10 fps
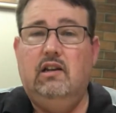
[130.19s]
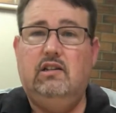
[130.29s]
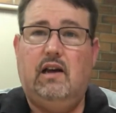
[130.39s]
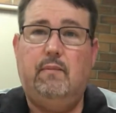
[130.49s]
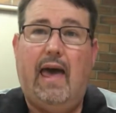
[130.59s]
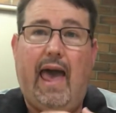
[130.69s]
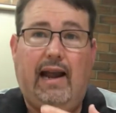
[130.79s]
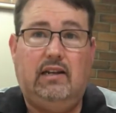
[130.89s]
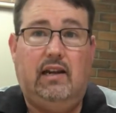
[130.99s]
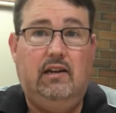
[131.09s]
Some
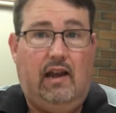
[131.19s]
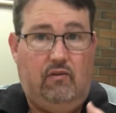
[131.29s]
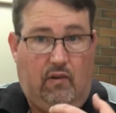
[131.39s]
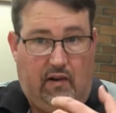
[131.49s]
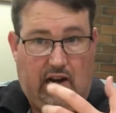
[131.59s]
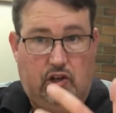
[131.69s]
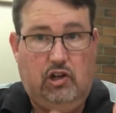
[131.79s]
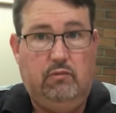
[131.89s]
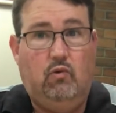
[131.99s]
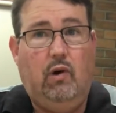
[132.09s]
act in a very
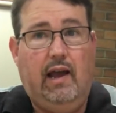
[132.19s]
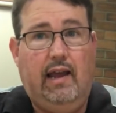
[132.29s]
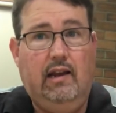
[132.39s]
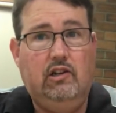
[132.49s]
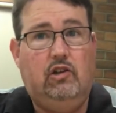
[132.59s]
legitimate way,